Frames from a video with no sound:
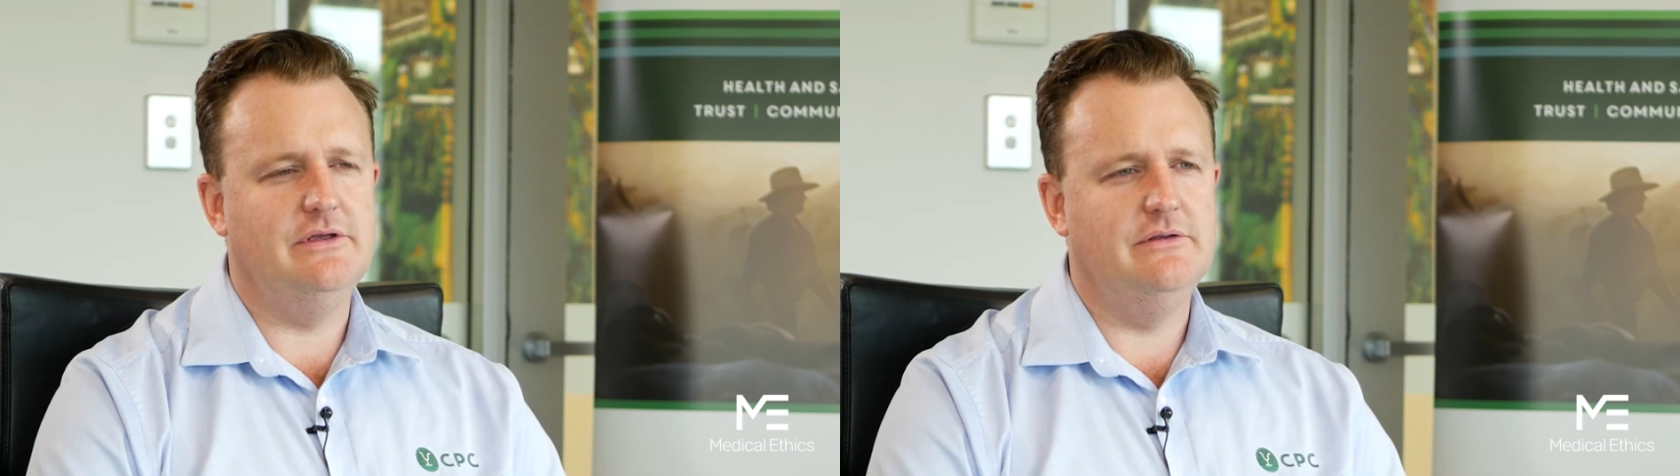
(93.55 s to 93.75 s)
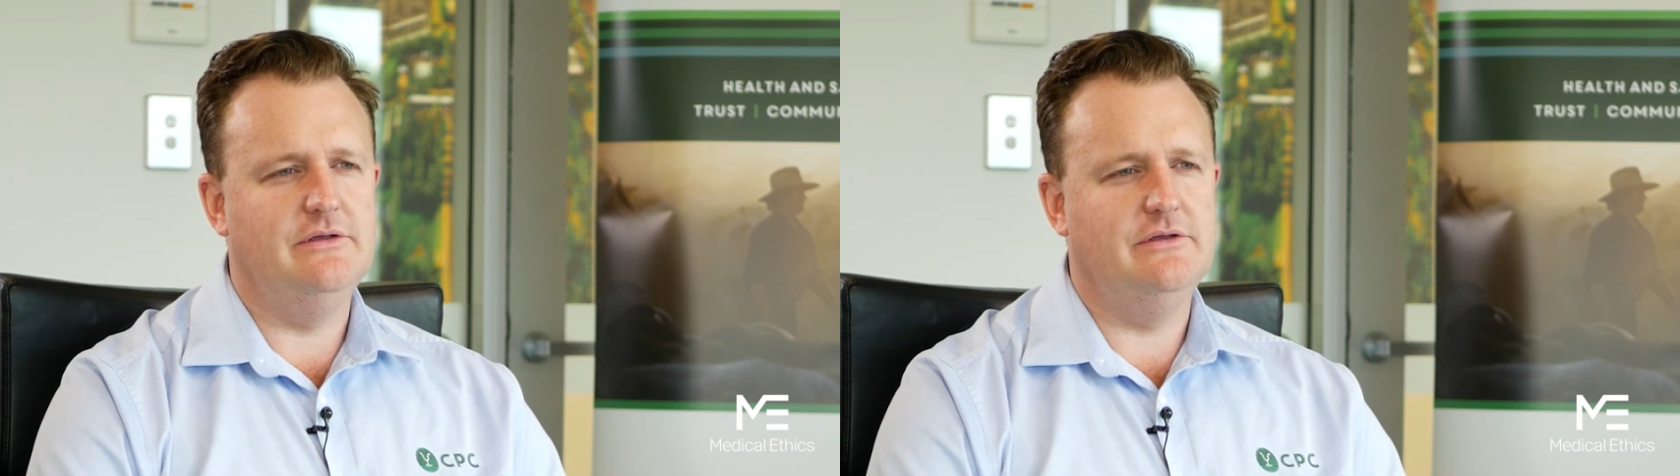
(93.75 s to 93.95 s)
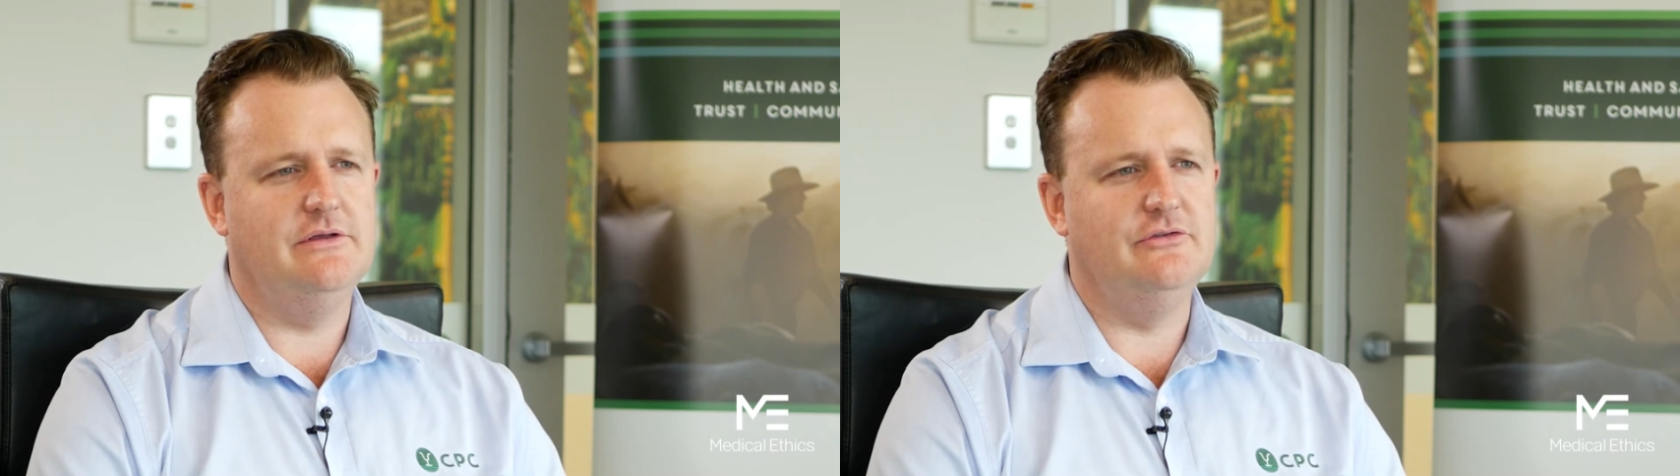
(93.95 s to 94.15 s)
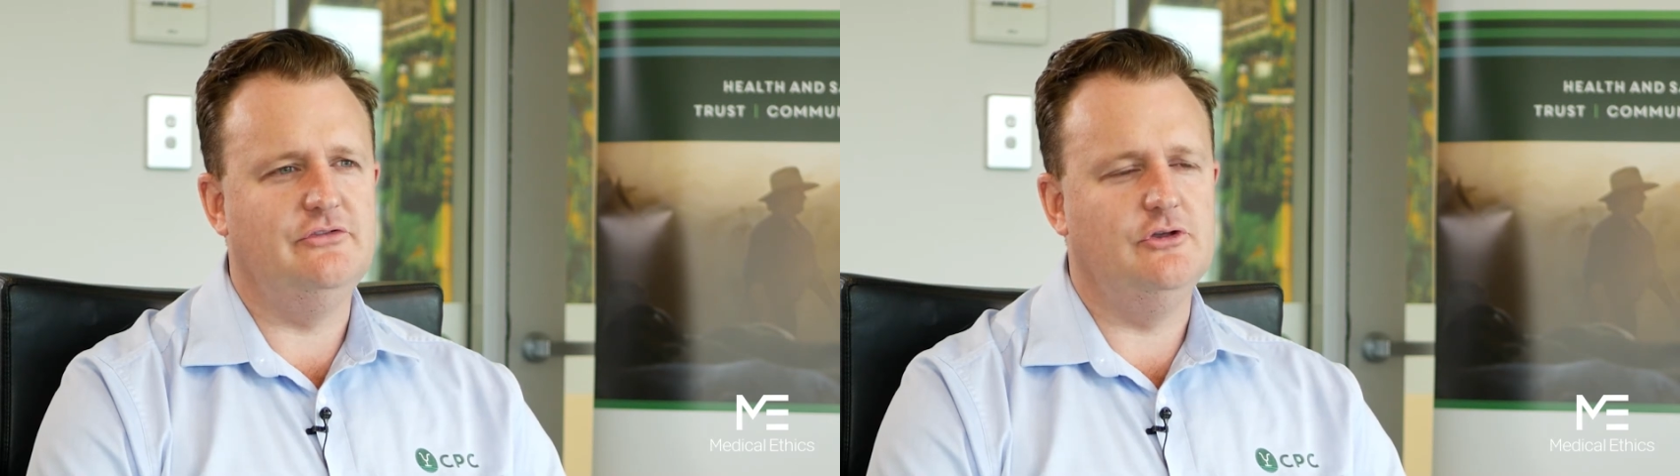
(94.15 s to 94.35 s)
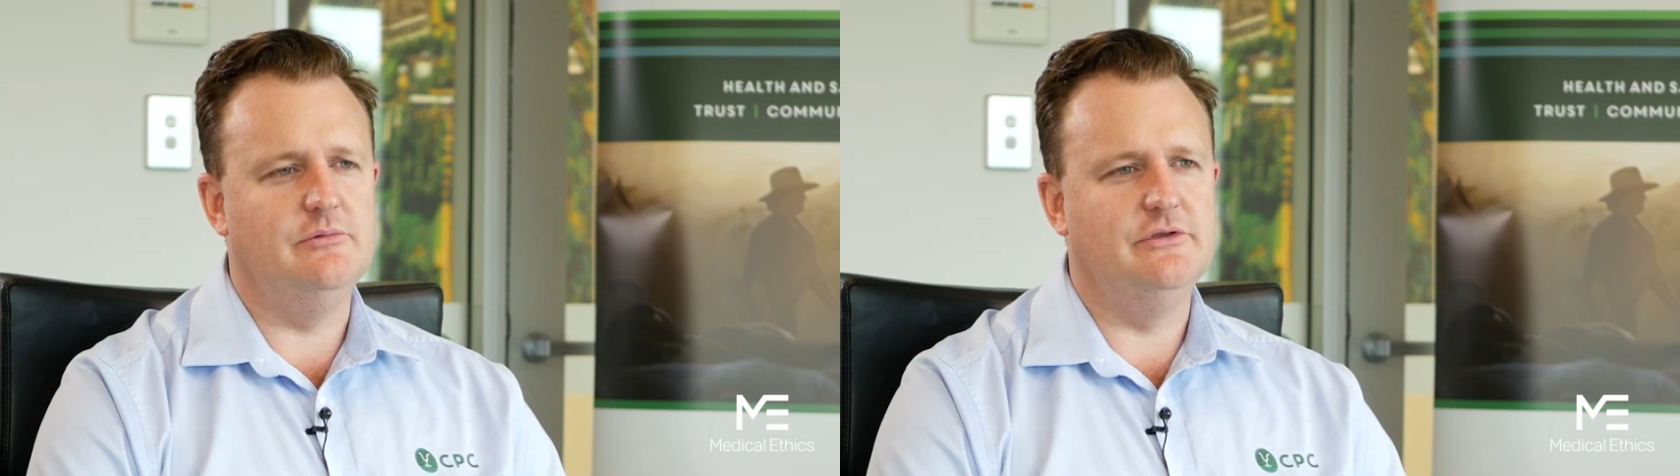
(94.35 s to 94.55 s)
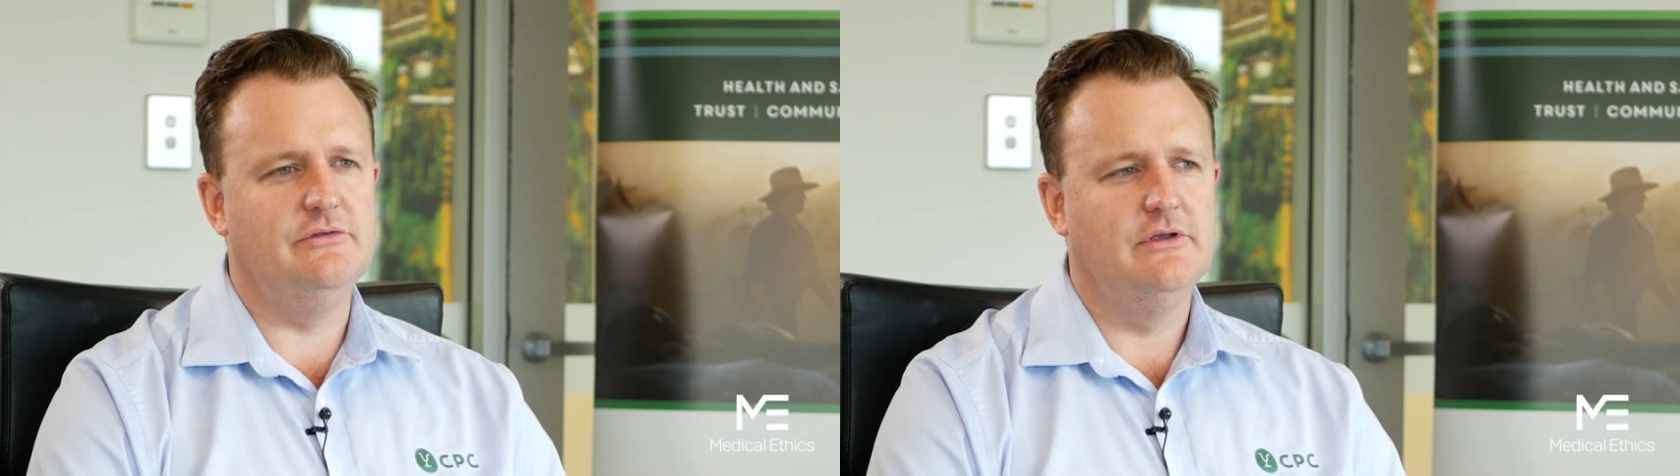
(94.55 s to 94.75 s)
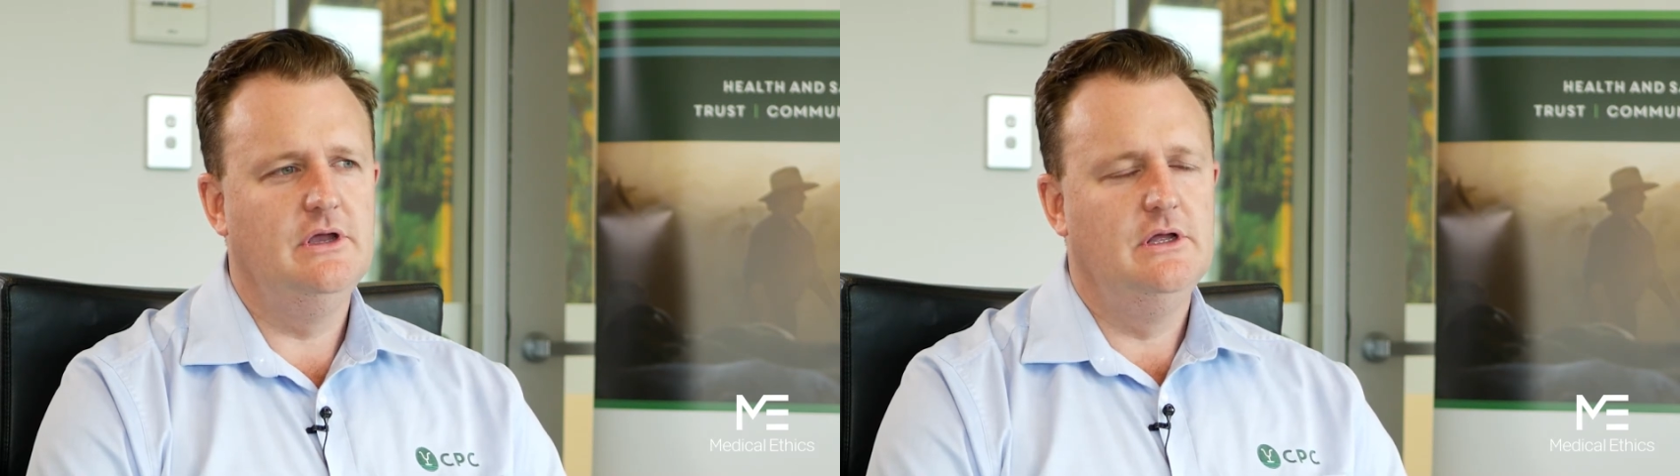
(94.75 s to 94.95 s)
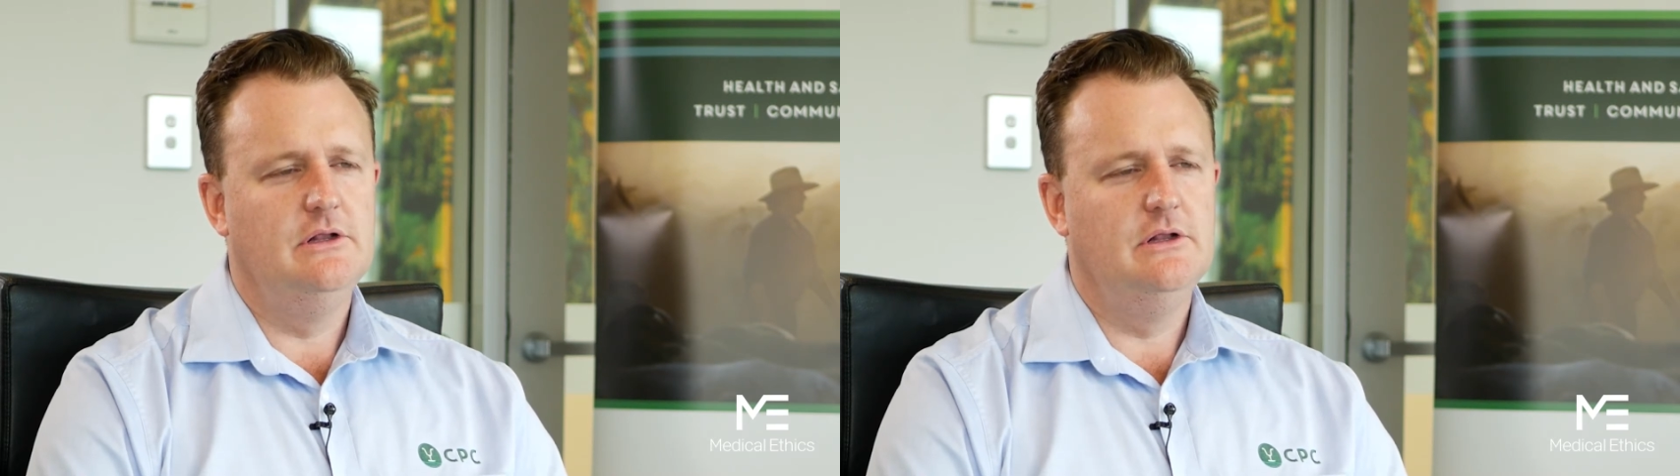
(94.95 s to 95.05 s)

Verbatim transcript: in consumers